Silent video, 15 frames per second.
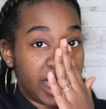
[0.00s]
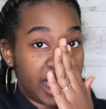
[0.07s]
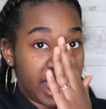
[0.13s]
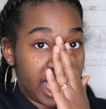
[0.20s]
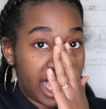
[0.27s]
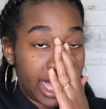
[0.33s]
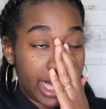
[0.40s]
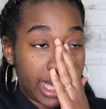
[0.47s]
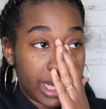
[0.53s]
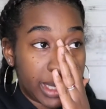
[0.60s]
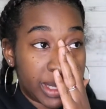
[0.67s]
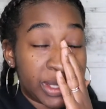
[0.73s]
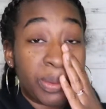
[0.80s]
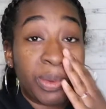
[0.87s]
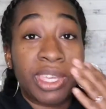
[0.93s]
the
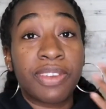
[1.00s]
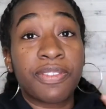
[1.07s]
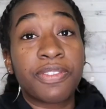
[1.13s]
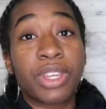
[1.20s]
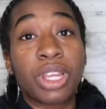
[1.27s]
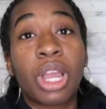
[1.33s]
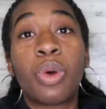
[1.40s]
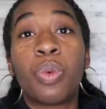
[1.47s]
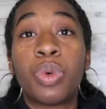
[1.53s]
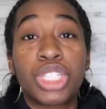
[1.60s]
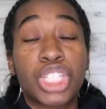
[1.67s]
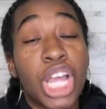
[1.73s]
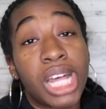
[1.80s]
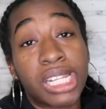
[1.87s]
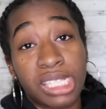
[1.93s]
thing so we can figure out
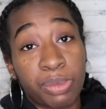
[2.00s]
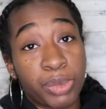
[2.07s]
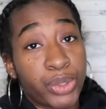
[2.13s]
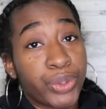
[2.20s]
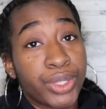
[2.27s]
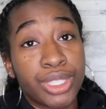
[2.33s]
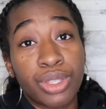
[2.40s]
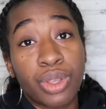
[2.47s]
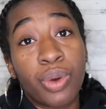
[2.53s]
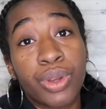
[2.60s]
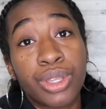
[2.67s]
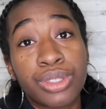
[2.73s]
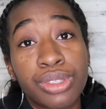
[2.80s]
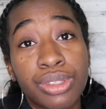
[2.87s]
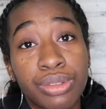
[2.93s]
which hospital he's
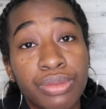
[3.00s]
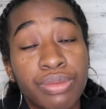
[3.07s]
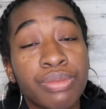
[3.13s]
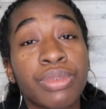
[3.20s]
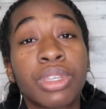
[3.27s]
going to